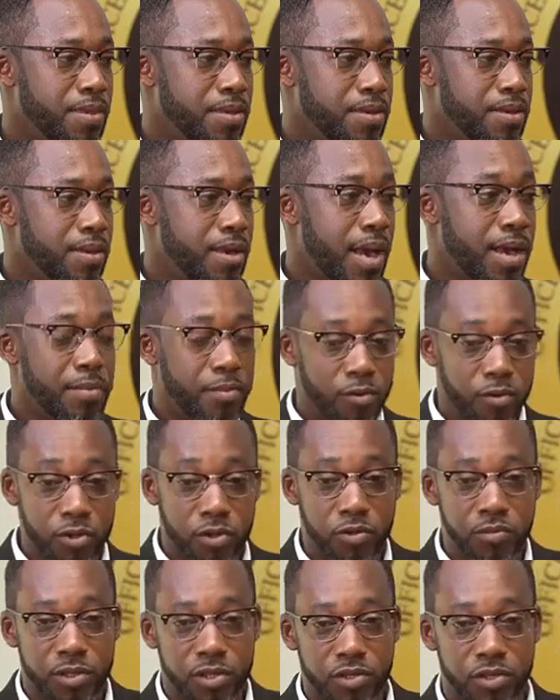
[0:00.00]
I am going
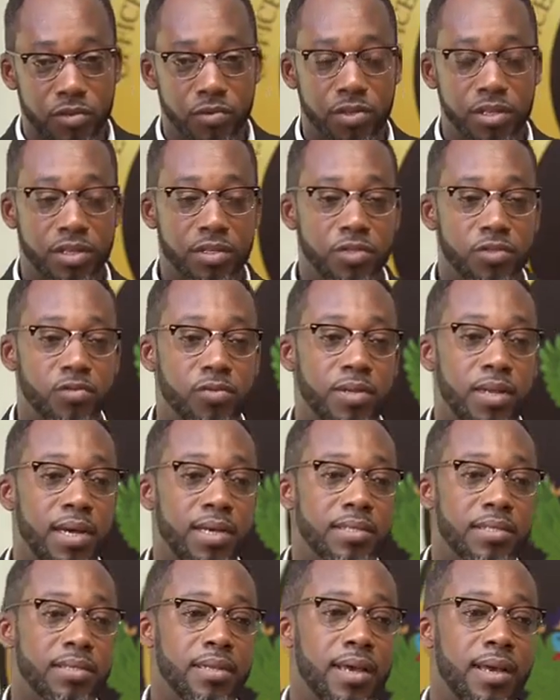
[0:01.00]
to be tuned in
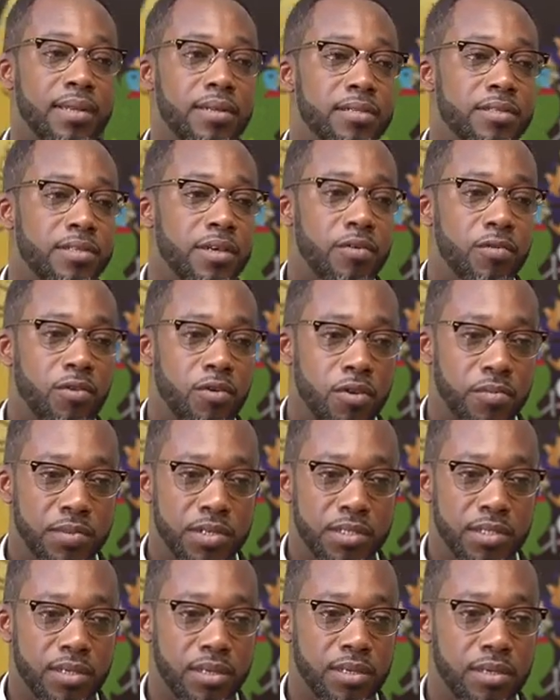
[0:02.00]
tonight at the town hall
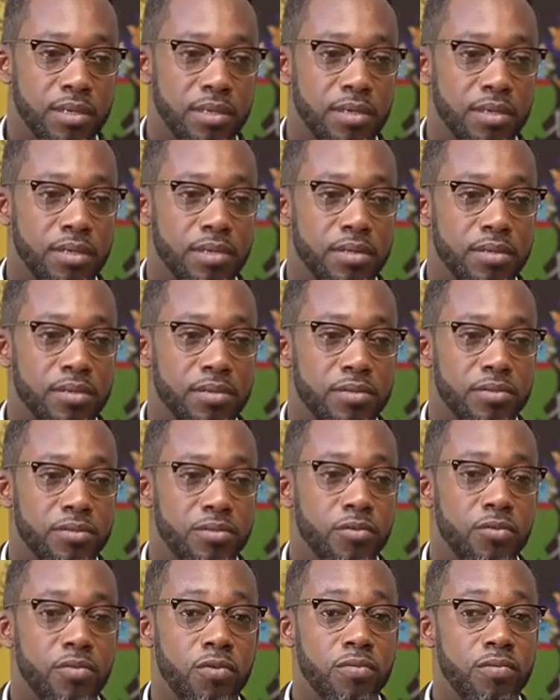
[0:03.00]
meeting
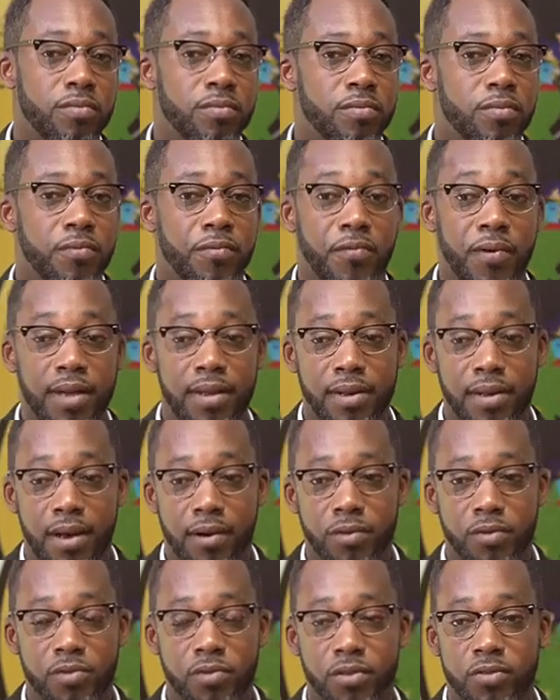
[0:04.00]
to find
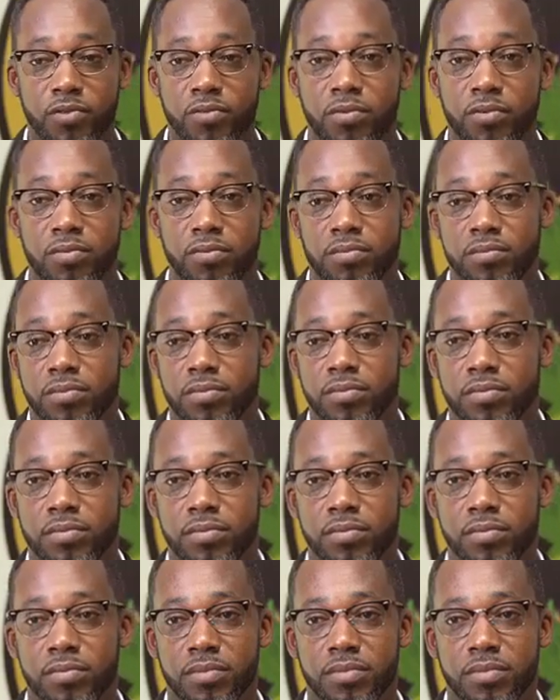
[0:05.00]
out or to
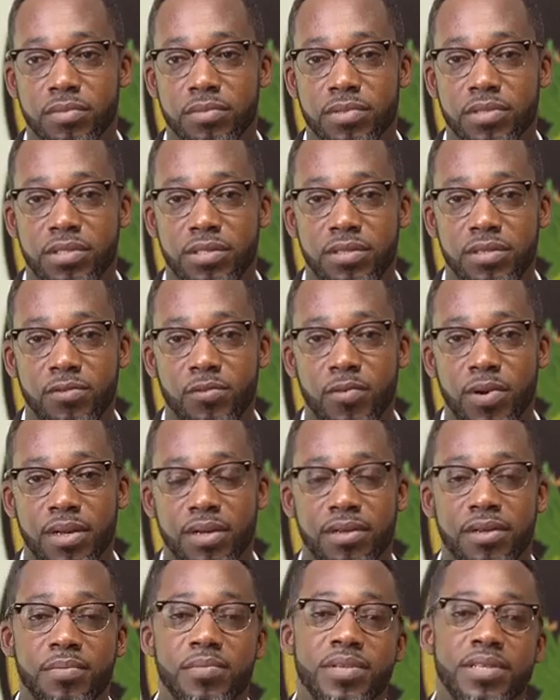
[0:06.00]
see whether
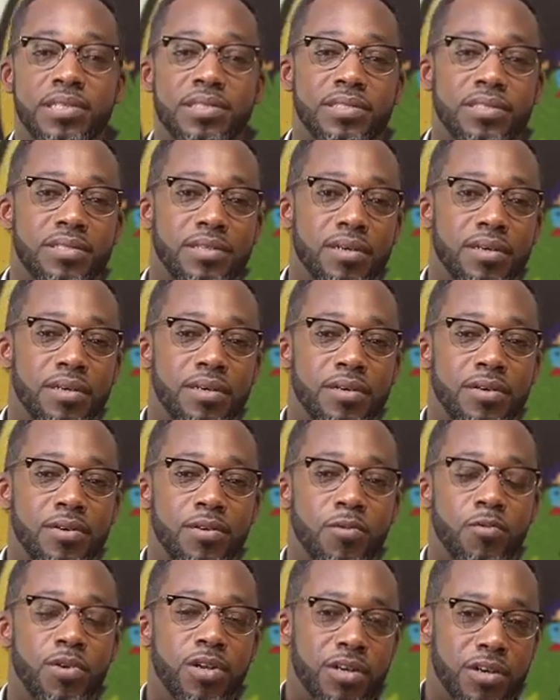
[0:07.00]
the minister
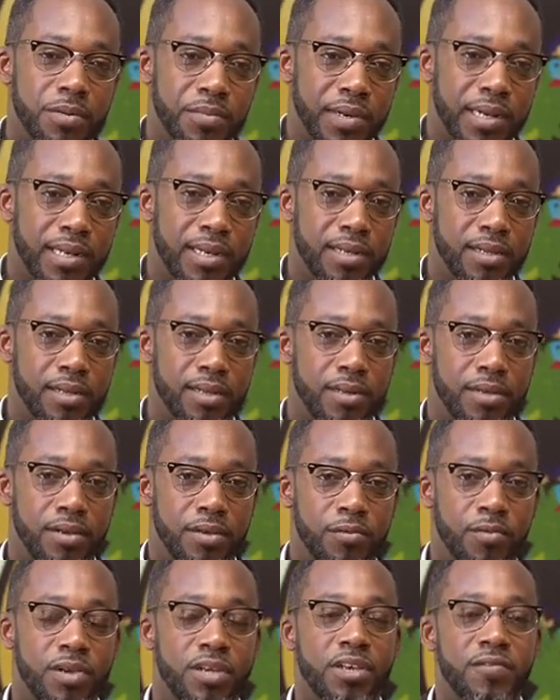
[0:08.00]
will come clean,
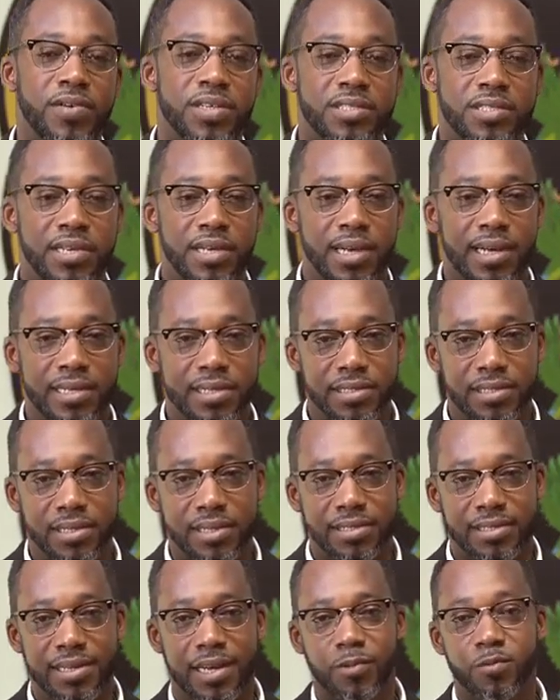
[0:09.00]
will give us the
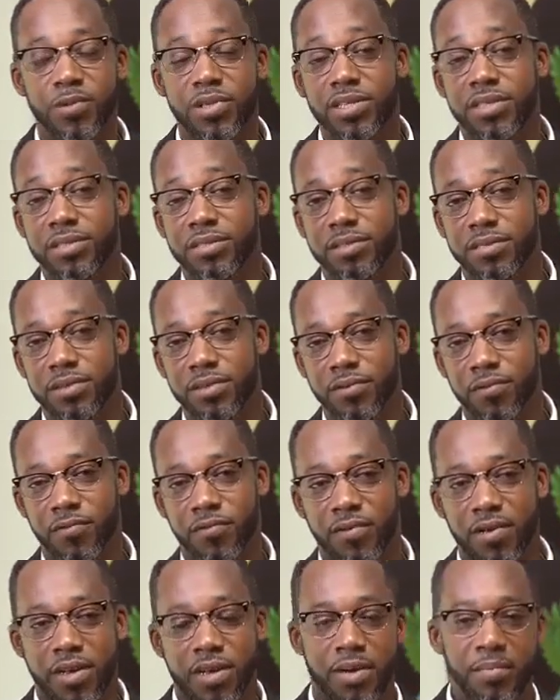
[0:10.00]
answers that we deserve,
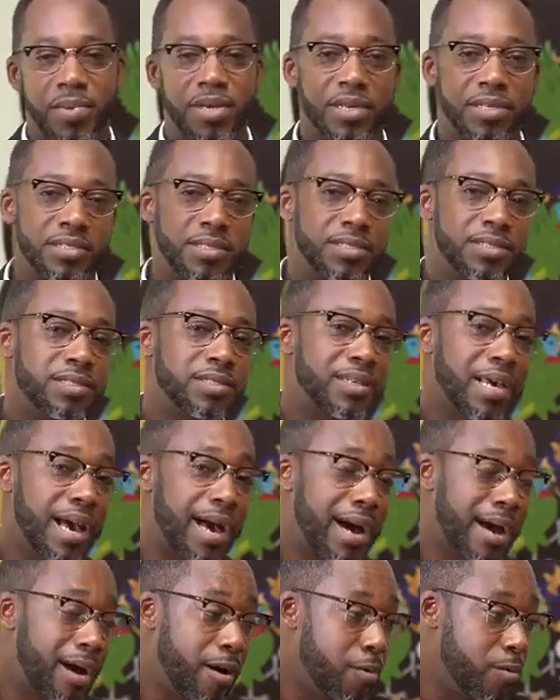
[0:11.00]
because it is
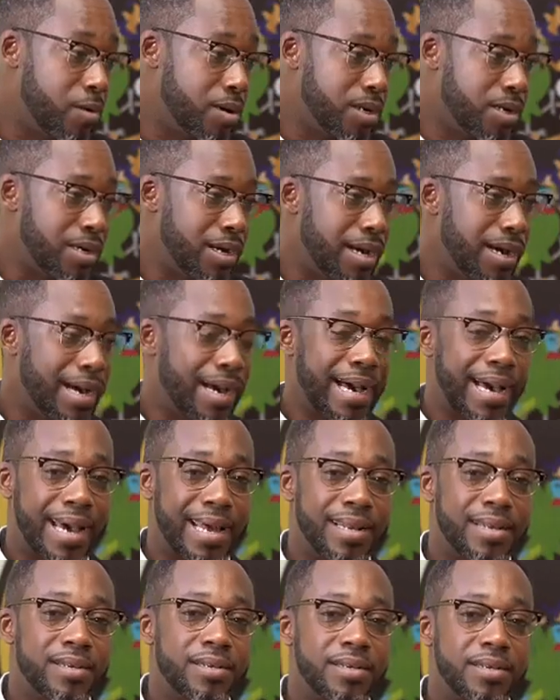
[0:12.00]
our
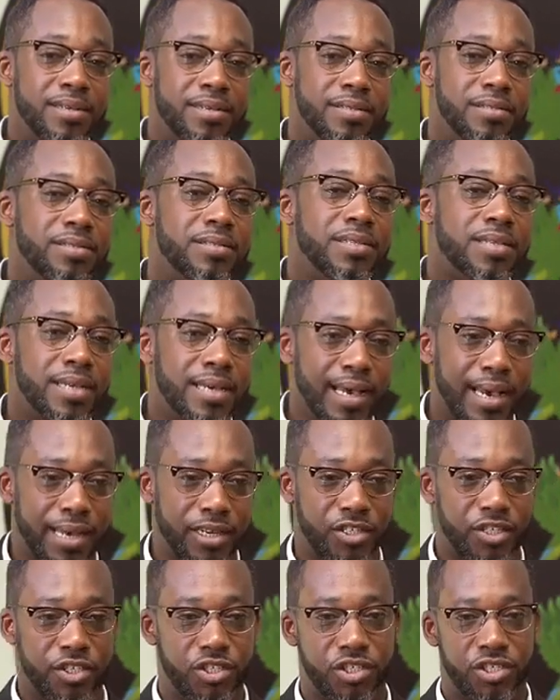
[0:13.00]
hard-earned
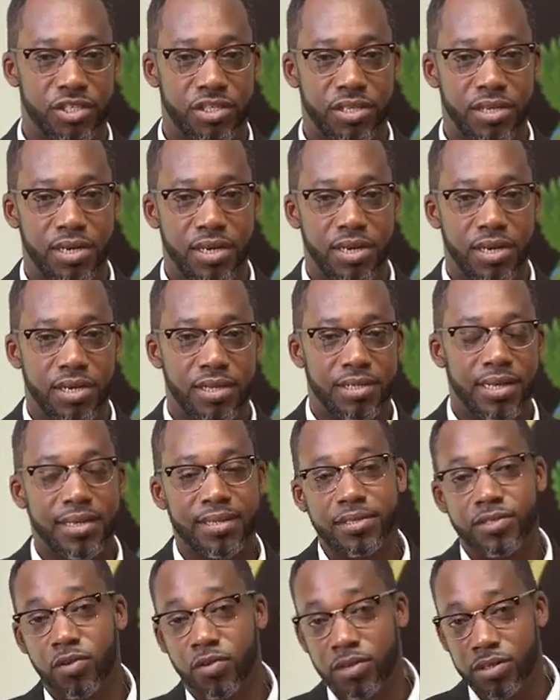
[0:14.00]
cash
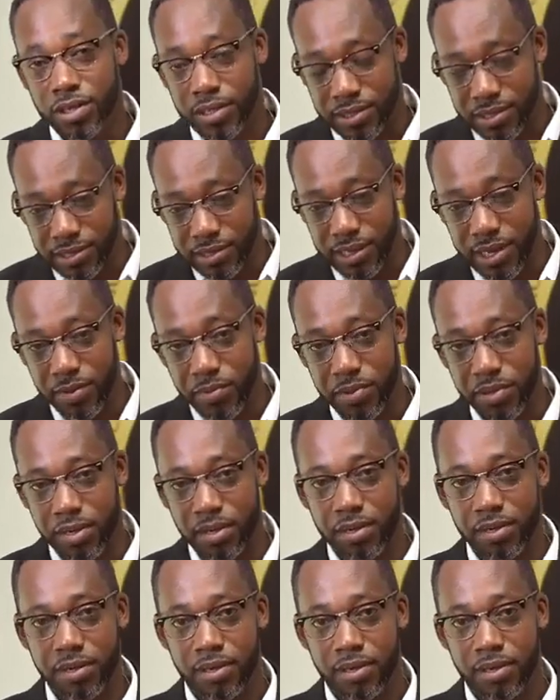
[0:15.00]
that is on the table